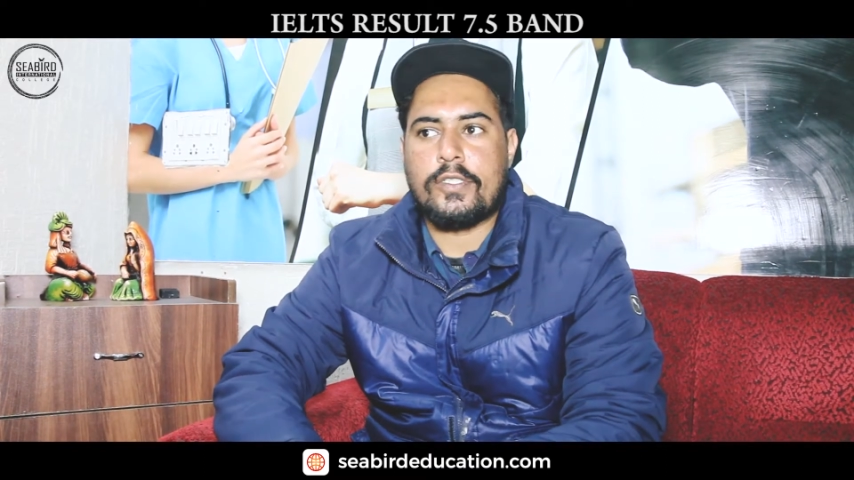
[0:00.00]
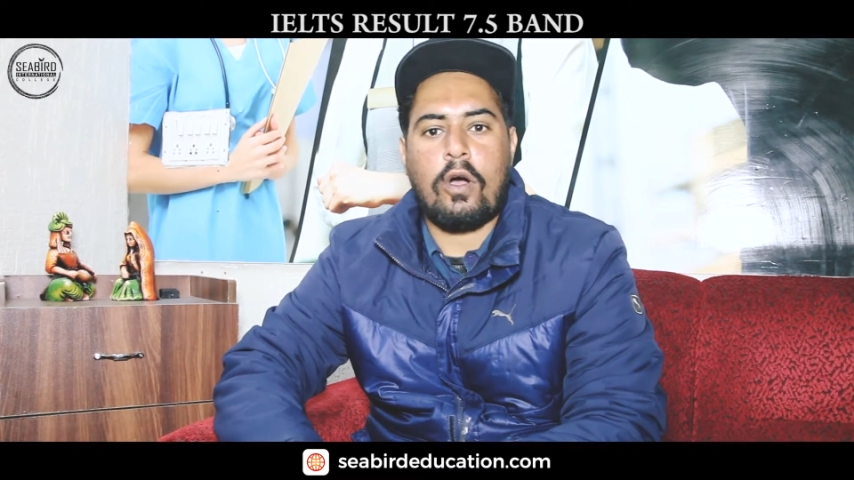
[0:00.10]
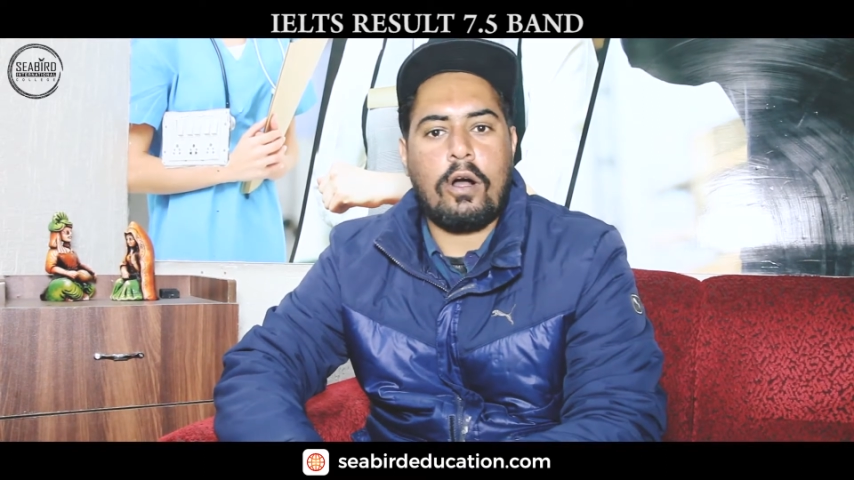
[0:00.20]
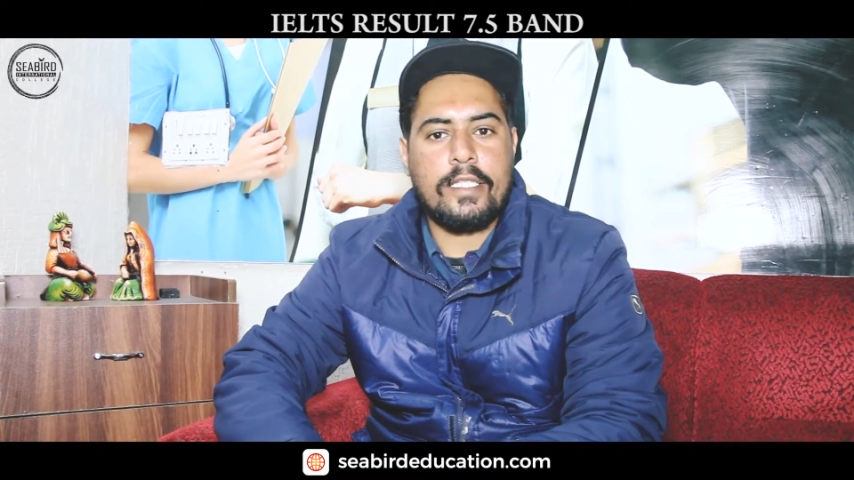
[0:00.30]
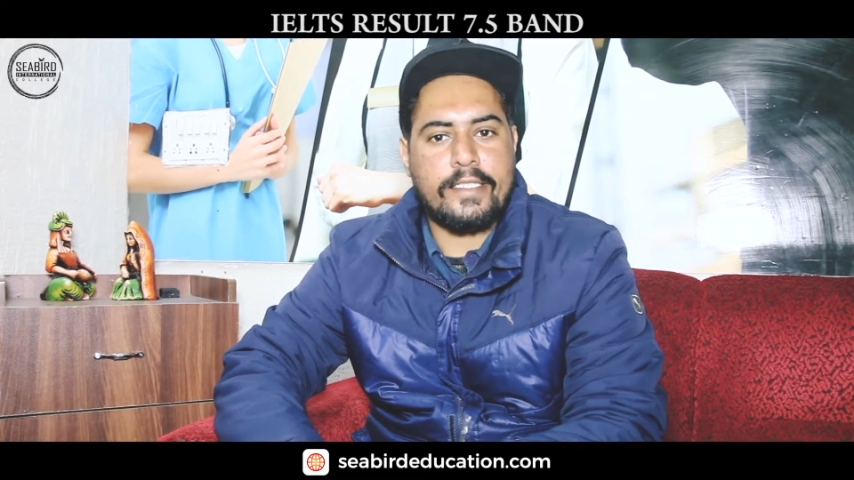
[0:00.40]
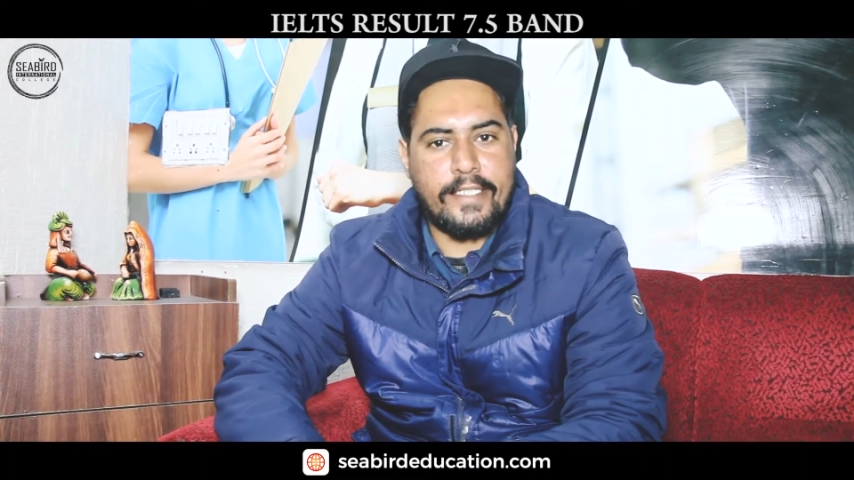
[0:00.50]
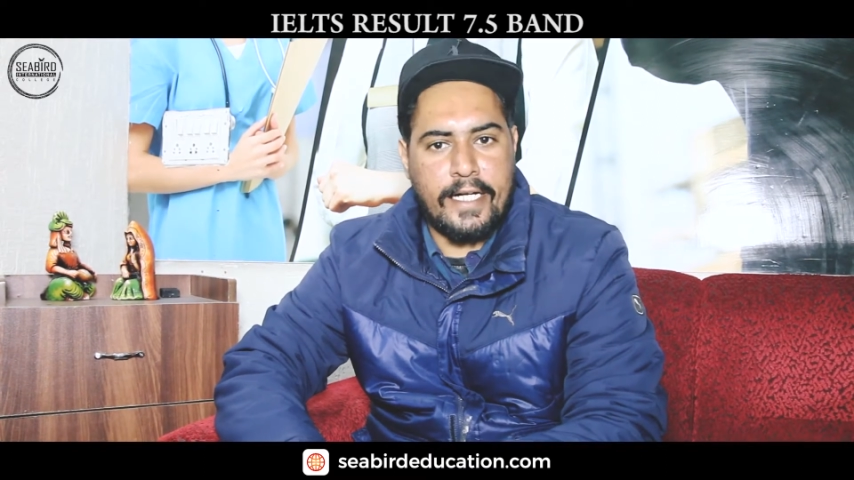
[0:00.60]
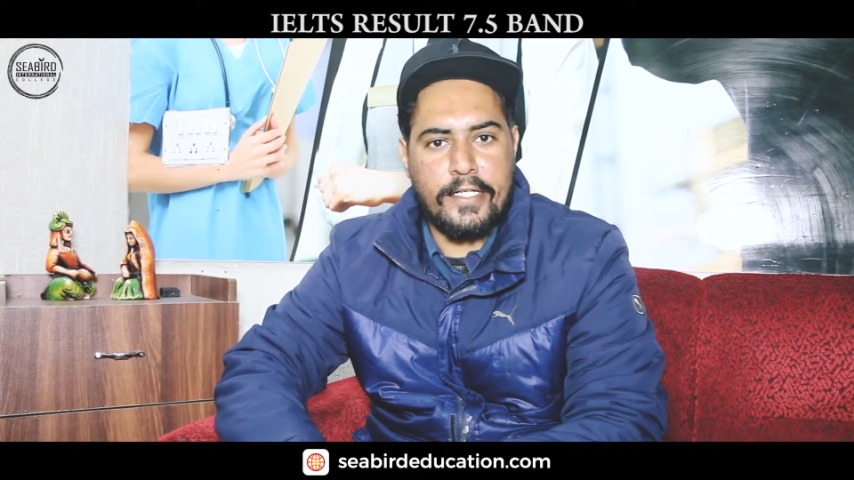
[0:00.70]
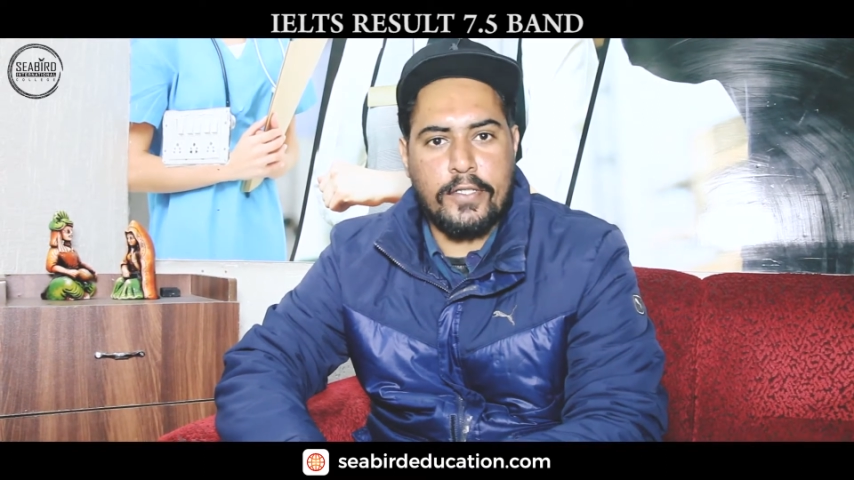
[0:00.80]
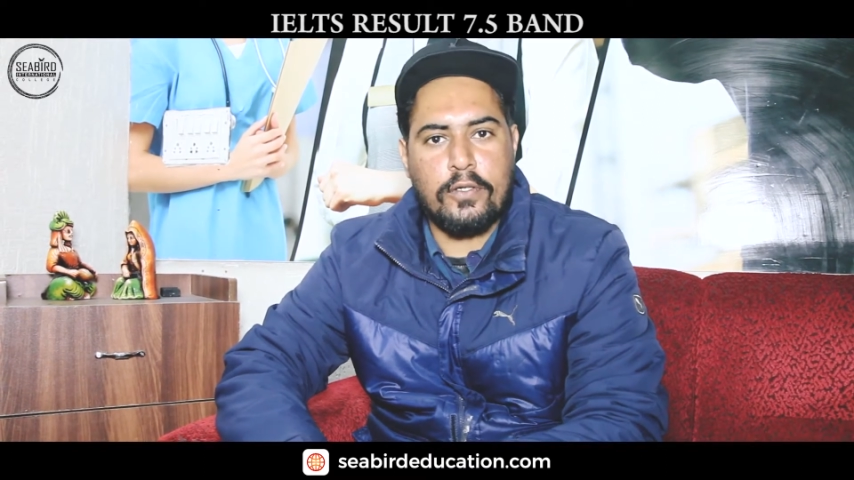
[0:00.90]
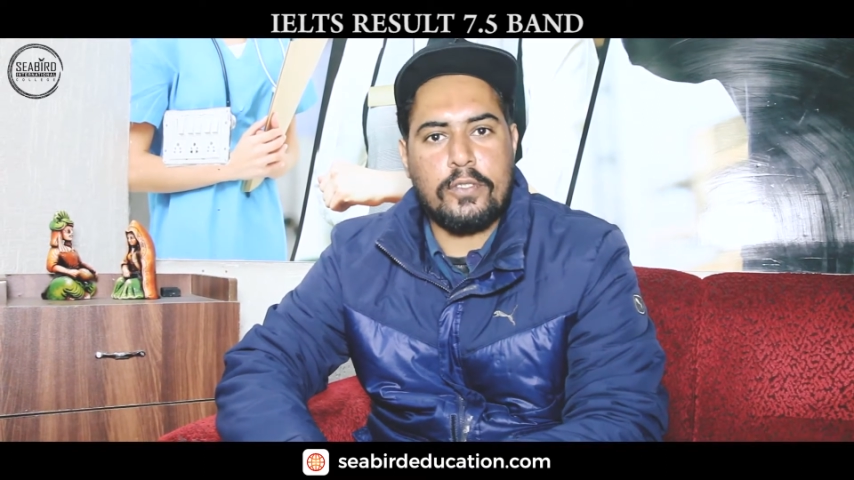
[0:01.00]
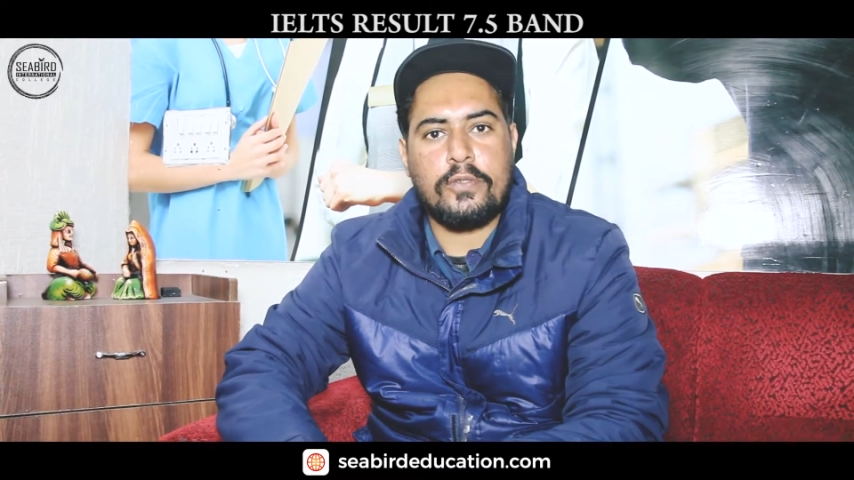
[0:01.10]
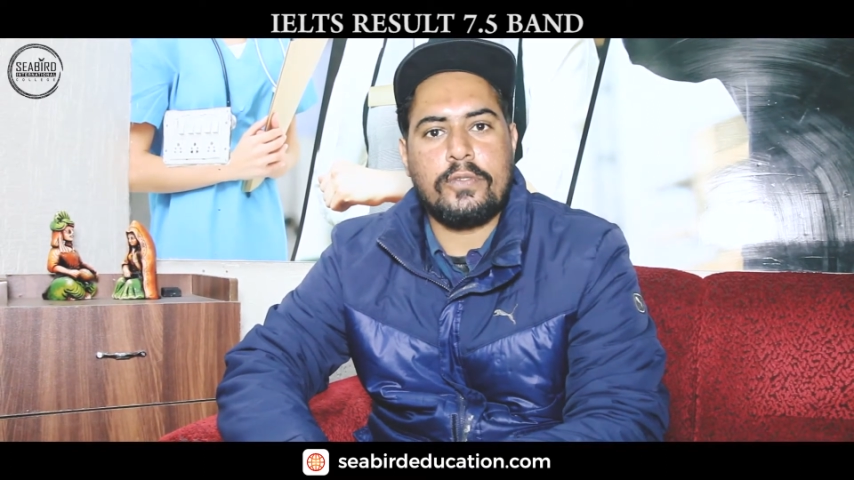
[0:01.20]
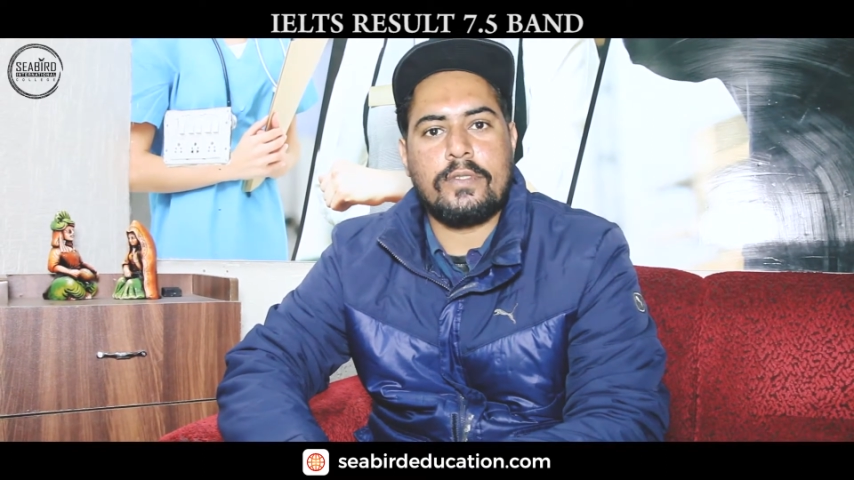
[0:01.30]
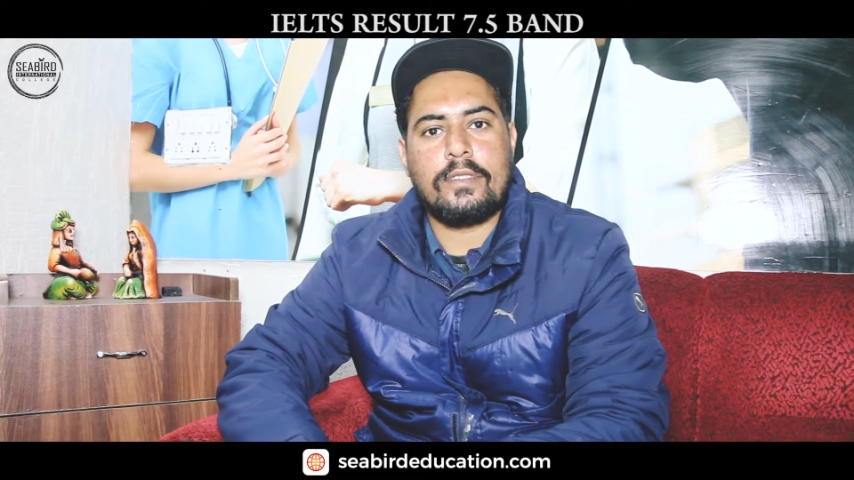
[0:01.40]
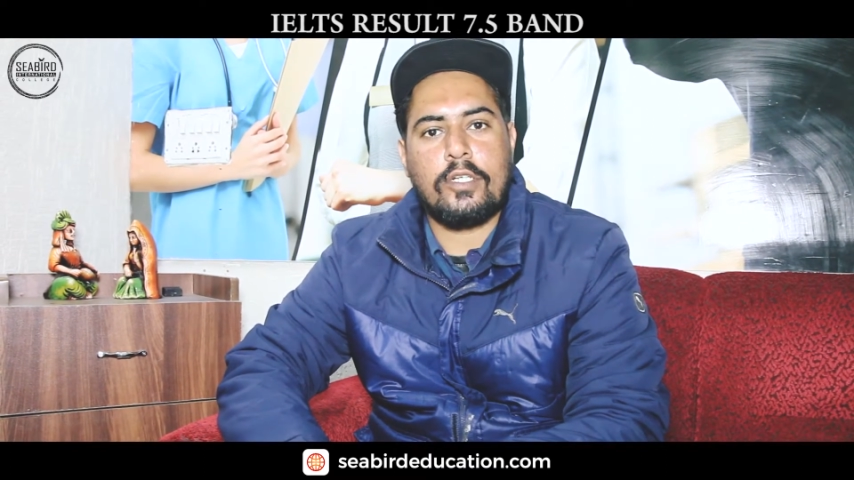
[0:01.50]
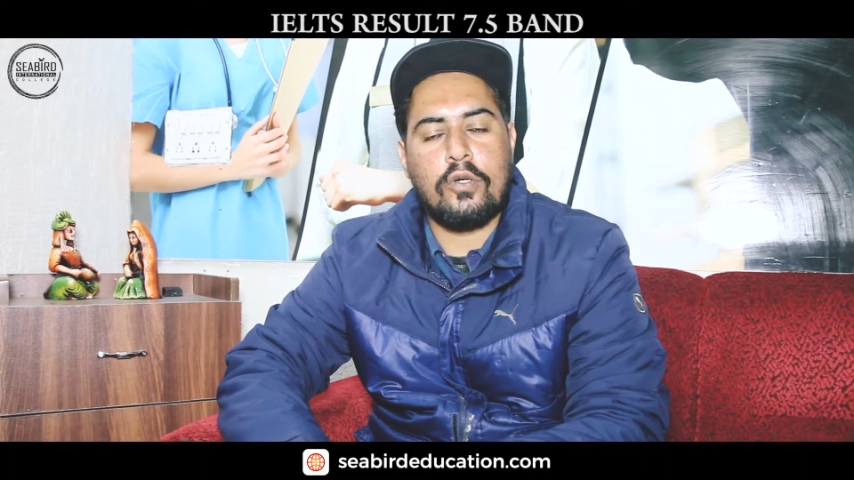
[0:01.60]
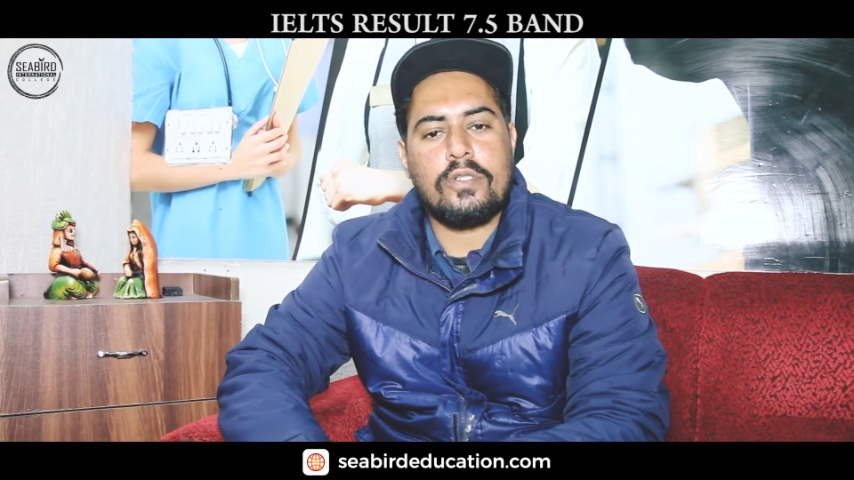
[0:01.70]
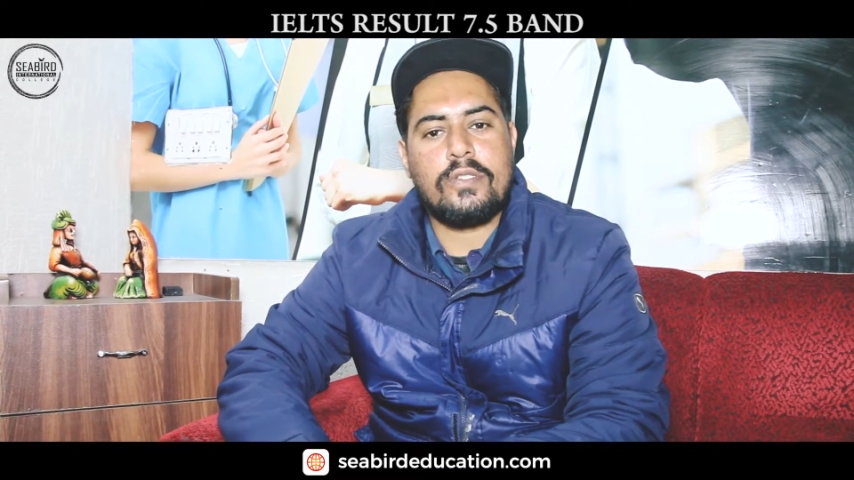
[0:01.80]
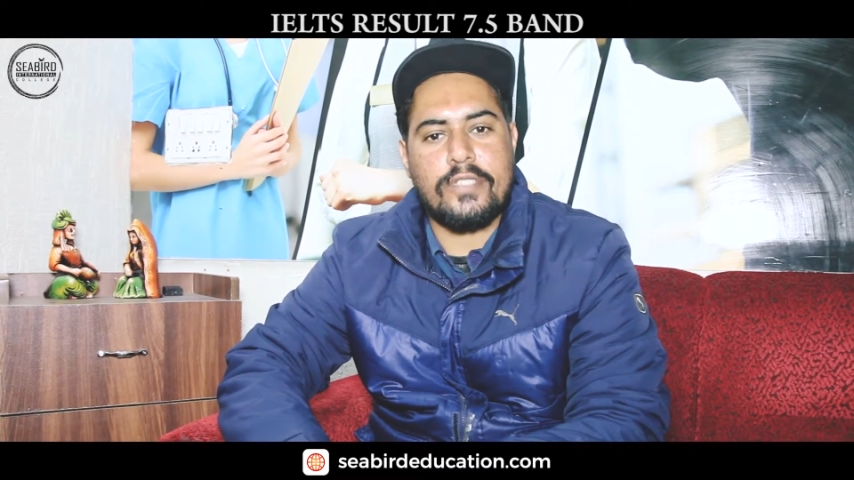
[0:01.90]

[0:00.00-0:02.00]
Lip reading: So all this credit goes